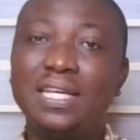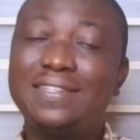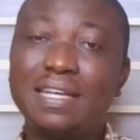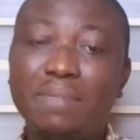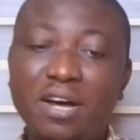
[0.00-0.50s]

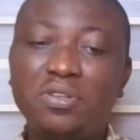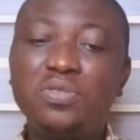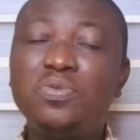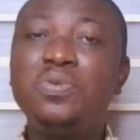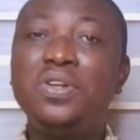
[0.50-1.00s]
It's
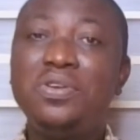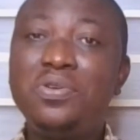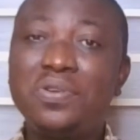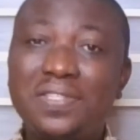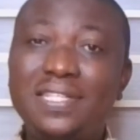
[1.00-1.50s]
about you
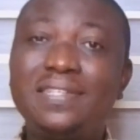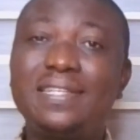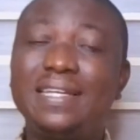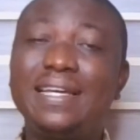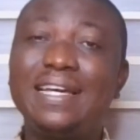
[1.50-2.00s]

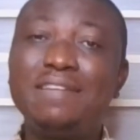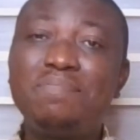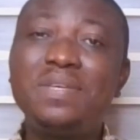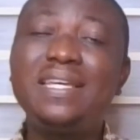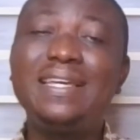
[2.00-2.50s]
noticing
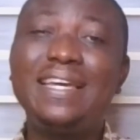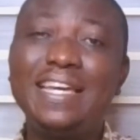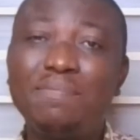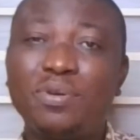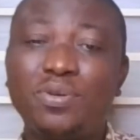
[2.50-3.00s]
and being
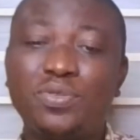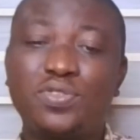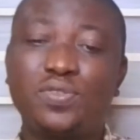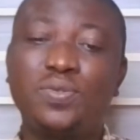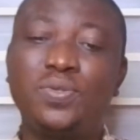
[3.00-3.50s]

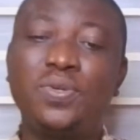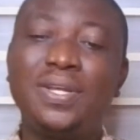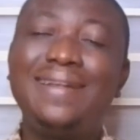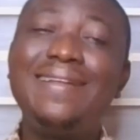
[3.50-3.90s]
able to